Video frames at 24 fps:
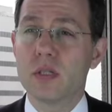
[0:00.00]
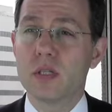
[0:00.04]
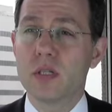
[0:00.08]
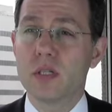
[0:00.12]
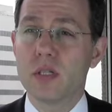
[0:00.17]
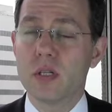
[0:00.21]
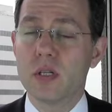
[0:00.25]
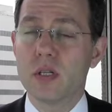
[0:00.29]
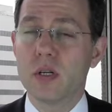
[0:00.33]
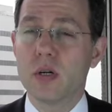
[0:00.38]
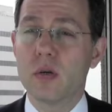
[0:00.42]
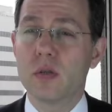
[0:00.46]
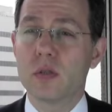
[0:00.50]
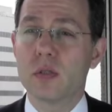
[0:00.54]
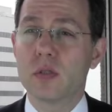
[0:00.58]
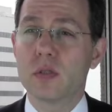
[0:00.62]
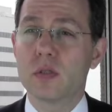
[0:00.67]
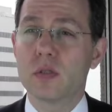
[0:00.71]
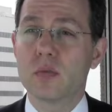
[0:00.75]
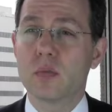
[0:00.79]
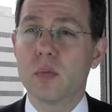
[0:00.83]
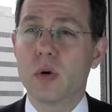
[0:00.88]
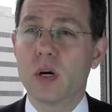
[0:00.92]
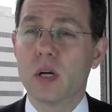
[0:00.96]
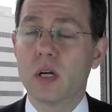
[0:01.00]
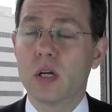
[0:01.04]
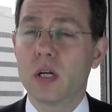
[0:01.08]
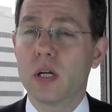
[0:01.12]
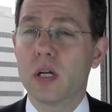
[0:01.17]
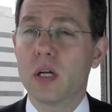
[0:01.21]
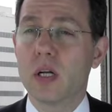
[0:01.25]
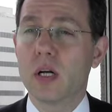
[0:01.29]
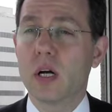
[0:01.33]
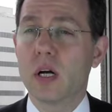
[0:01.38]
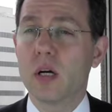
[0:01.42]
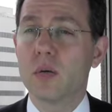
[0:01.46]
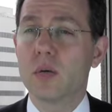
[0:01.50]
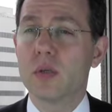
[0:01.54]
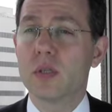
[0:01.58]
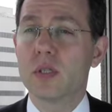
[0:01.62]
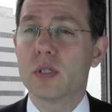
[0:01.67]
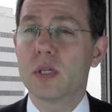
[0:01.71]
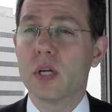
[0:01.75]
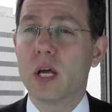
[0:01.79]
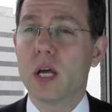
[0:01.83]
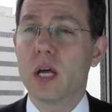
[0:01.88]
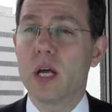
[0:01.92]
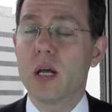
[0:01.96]
and CEOs in this market, I would
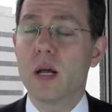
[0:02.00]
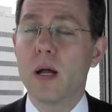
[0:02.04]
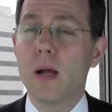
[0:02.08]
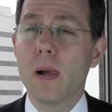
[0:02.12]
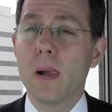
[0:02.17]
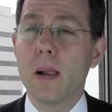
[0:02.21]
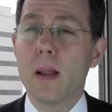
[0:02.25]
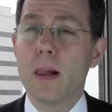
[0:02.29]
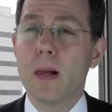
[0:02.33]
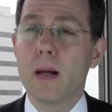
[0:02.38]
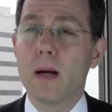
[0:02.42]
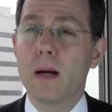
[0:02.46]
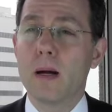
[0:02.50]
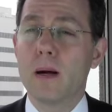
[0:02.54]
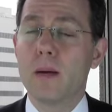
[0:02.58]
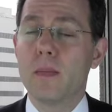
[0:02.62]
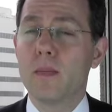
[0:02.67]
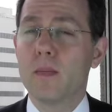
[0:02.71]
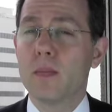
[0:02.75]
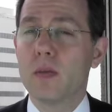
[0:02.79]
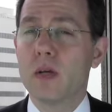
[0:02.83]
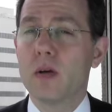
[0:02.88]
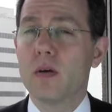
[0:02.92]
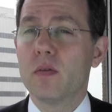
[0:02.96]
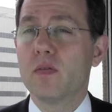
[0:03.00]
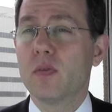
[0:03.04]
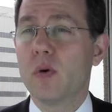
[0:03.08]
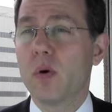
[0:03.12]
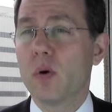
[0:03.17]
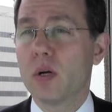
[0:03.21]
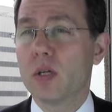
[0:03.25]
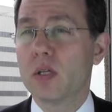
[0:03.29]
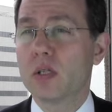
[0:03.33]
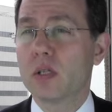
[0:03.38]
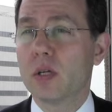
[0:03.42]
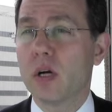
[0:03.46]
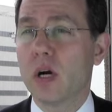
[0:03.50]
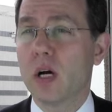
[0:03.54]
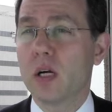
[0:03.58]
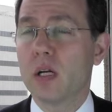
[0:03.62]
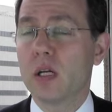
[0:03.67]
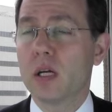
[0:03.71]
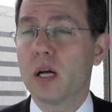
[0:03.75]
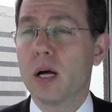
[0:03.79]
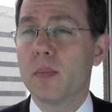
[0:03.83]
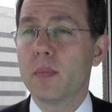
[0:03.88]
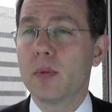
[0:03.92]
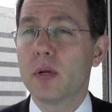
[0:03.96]
say focus
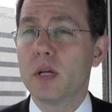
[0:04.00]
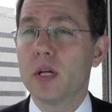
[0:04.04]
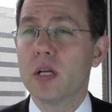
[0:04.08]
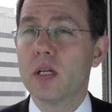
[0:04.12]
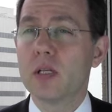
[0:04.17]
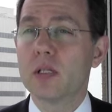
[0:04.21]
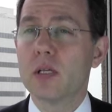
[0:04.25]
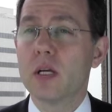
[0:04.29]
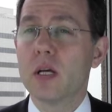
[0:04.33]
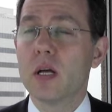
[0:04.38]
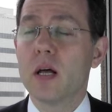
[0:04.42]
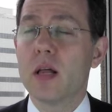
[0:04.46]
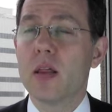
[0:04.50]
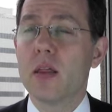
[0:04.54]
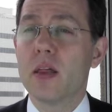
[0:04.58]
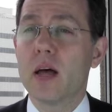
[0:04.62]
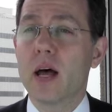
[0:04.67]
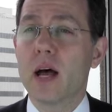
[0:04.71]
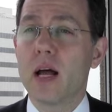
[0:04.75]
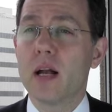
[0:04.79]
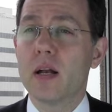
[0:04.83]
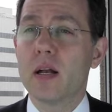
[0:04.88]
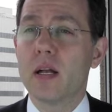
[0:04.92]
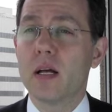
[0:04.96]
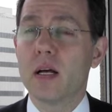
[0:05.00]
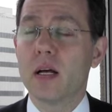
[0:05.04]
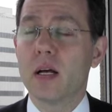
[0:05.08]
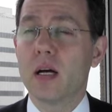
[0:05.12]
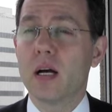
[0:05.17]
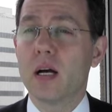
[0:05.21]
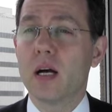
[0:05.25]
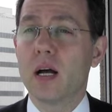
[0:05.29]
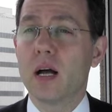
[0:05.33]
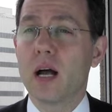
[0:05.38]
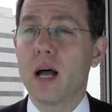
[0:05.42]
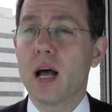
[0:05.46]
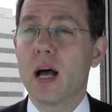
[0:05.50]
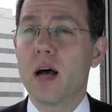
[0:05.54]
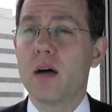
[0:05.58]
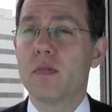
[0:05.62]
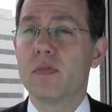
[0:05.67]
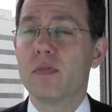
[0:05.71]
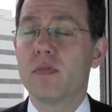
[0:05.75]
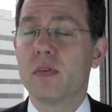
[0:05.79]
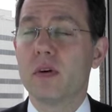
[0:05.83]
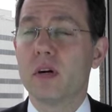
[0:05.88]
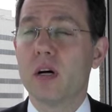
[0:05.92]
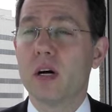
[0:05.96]
on companies that
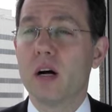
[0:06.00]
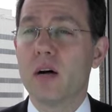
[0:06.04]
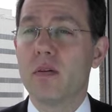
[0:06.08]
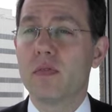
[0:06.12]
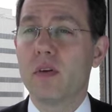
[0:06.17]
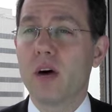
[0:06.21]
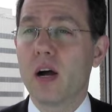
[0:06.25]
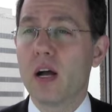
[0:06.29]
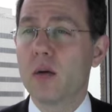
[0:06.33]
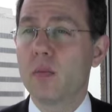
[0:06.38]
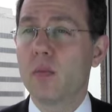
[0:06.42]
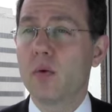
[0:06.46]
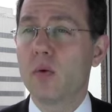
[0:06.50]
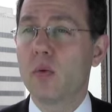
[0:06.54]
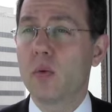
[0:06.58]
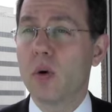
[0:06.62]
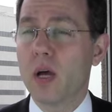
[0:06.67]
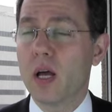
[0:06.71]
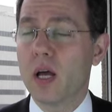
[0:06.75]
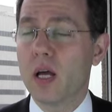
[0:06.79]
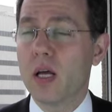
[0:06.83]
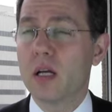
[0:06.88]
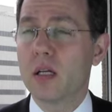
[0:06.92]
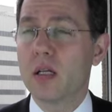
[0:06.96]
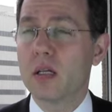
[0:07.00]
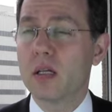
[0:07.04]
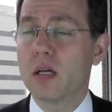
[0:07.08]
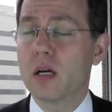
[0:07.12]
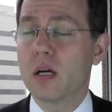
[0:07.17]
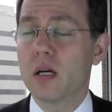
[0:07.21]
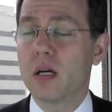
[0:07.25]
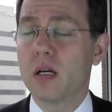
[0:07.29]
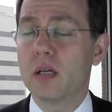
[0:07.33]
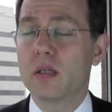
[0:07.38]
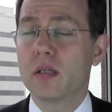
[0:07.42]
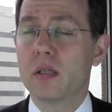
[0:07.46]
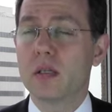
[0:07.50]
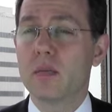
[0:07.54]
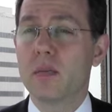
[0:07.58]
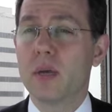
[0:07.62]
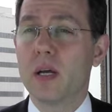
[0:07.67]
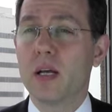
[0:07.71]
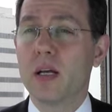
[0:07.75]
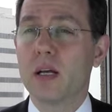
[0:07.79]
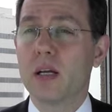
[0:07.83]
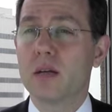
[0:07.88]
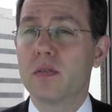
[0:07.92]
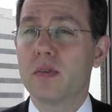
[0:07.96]
have a viable way to
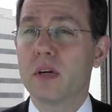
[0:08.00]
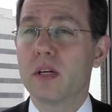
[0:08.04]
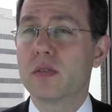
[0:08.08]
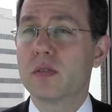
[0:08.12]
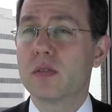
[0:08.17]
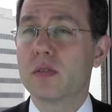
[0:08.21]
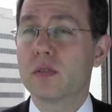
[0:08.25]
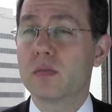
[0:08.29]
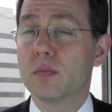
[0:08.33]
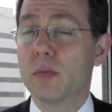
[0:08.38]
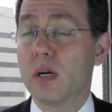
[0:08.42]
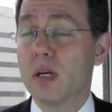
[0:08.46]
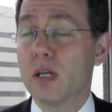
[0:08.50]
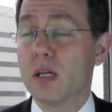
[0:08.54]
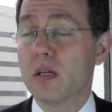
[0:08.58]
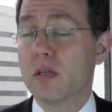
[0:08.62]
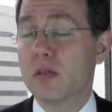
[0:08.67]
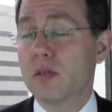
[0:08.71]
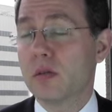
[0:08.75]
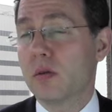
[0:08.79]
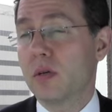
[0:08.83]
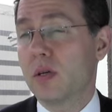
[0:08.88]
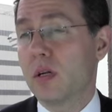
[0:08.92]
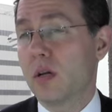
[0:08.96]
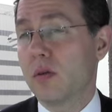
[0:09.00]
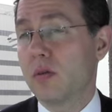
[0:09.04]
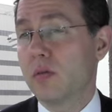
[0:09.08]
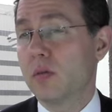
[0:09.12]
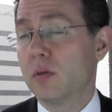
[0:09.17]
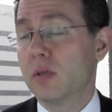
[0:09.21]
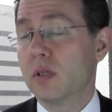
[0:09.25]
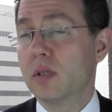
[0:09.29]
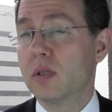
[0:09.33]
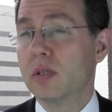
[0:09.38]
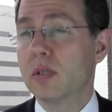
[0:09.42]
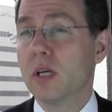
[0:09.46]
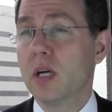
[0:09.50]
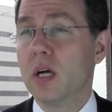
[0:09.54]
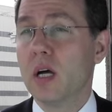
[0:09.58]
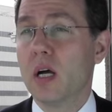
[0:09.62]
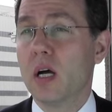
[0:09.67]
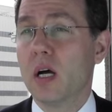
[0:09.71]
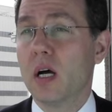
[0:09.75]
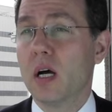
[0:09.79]
make investors money. So in other words,